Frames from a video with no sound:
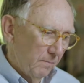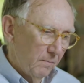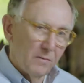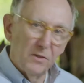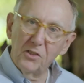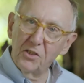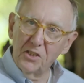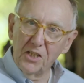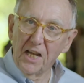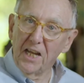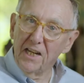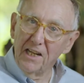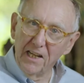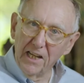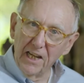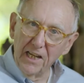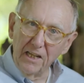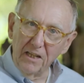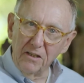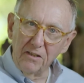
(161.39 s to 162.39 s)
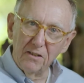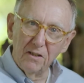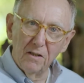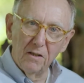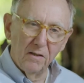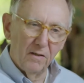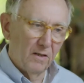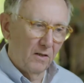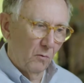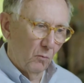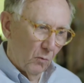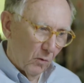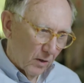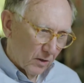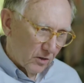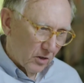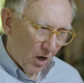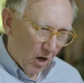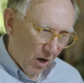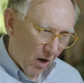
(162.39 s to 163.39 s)
stayed late, that
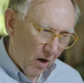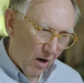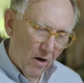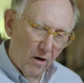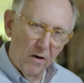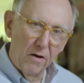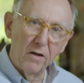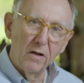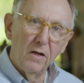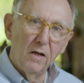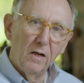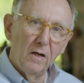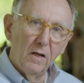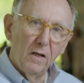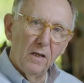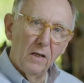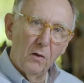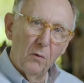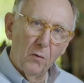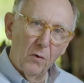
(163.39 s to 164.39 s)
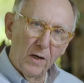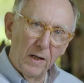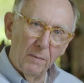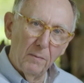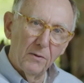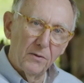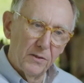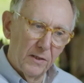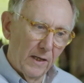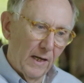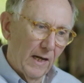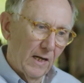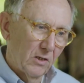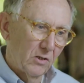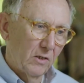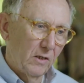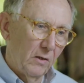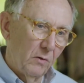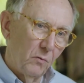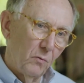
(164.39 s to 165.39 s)
worked hard, that were able to
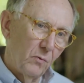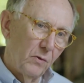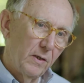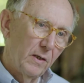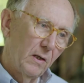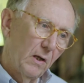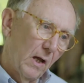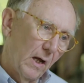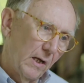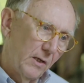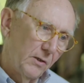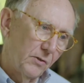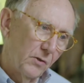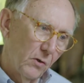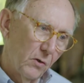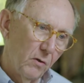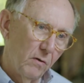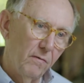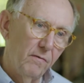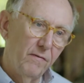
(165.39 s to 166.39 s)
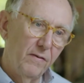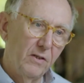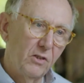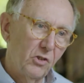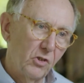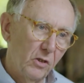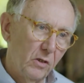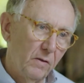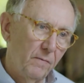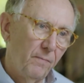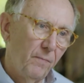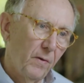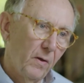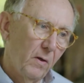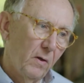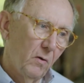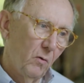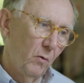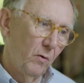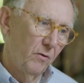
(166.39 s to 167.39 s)
actually realize her vision
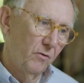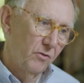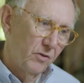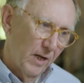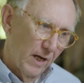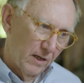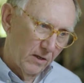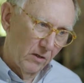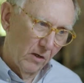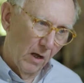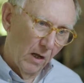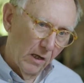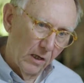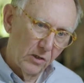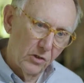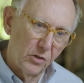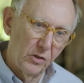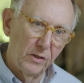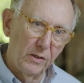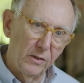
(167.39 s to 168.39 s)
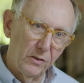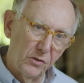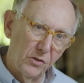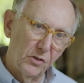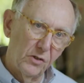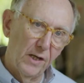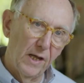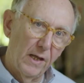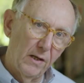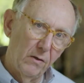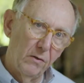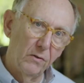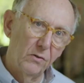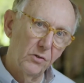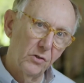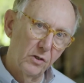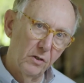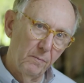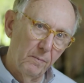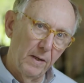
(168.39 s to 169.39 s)
with technology and
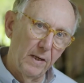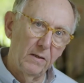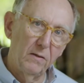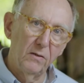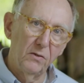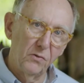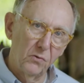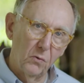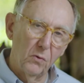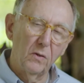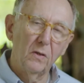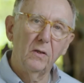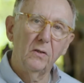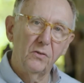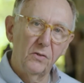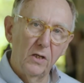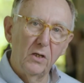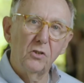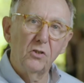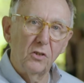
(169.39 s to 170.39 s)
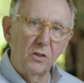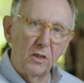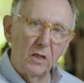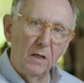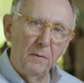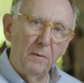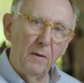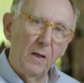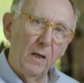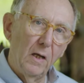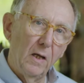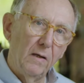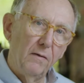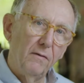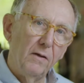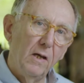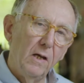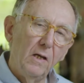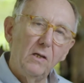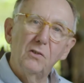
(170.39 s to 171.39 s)
standards to make this organization come alive.
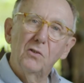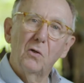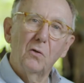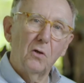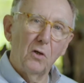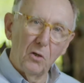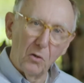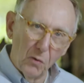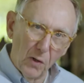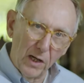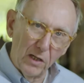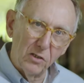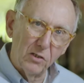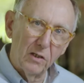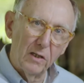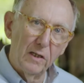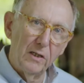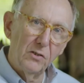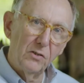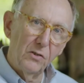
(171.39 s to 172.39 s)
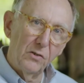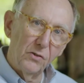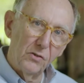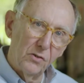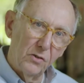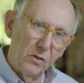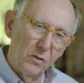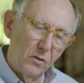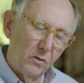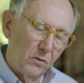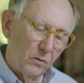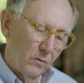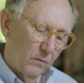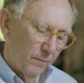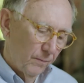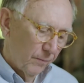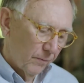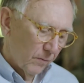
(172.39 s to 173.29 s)
So congratulations to you.